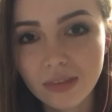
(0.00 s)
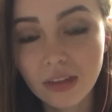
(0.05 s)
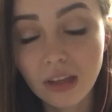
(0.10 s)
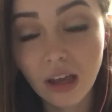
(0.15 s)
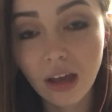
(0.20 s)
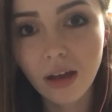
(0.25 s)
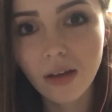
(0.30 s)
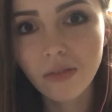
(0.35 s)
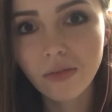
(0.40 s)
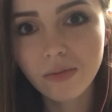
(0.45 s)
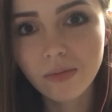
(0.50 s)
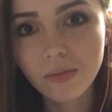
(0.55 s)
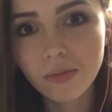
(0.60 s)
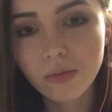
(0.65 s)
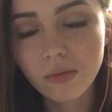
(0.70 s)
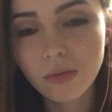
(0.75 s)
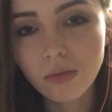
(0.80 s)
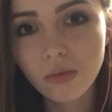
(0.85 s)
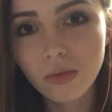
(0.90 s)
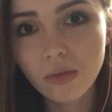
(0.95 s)
Yeah.
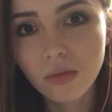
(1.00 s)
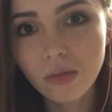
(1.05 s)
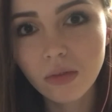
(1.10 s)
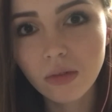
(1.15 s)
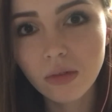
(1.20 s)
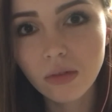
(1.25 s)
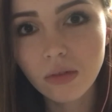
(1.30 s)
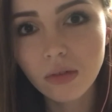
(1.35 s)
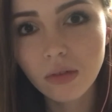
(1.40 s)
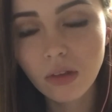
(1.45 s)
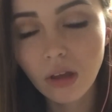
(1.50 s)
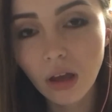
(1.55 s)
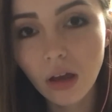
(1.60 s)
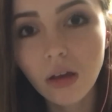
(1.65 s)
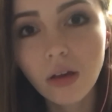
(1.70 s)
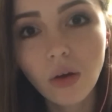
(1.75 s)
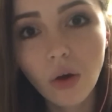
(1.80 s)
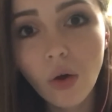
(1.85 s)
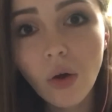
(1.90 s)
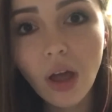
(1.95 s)
Yeah.
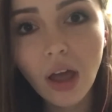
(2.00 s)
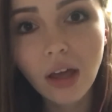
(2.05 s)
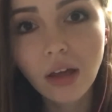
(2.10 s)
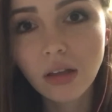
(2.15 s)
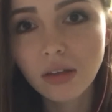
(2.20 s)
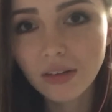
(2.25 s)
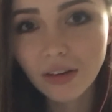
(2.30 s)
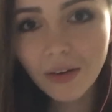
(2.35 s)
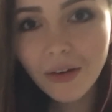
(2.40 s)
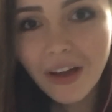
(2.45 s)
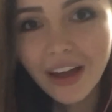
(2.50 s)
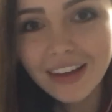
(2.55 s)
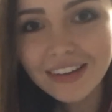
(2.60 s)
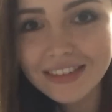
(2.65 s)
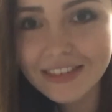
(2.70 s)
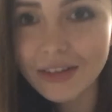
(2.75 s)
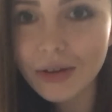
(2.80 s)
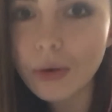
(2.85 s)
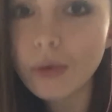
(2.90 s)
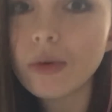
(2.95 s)
Okay. Okay.
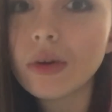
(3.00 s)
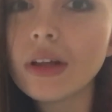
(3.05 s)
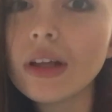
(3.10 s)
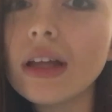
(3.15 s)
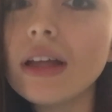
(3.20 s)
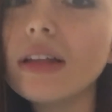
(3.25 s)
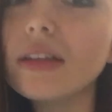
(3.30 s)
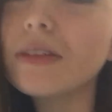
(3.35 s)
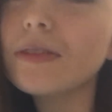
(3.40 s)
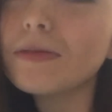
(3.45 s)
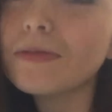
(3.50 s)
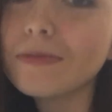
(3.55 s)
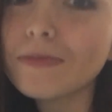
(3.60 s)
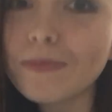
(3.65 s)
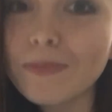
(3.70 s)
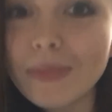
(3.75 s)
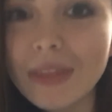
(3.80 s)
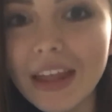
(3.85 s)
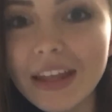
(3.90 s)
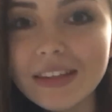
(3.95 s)
So
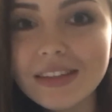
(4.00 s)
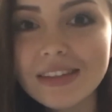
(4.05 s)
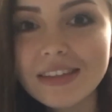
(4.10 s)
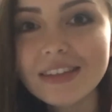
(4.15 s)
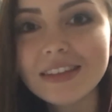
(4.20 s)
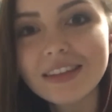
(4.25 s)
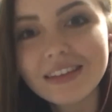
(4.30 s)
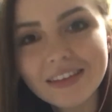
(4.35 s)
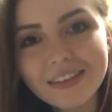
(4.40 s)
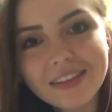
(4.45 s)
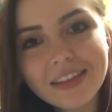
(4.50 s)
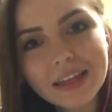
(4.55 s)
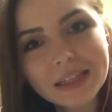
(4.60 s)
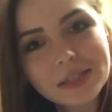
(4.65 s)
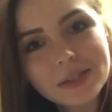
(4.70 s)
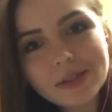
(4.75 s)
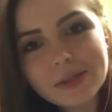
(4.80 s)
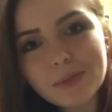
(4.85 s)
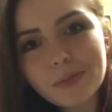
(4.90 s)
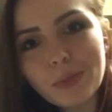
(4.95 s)
let's
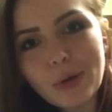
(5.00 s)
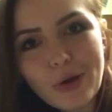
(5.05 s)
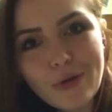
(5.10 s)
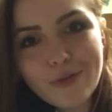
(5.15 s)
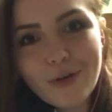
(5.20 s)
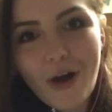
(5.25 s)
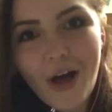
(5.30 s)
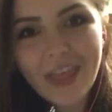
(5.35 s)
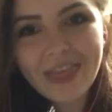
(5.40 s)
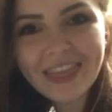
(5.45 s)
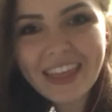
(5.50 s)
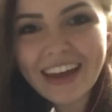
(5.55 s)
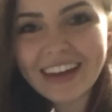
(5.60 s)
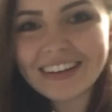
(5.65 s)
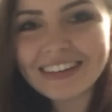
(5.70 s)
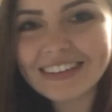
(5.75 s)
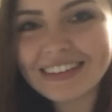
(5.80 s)
move on then.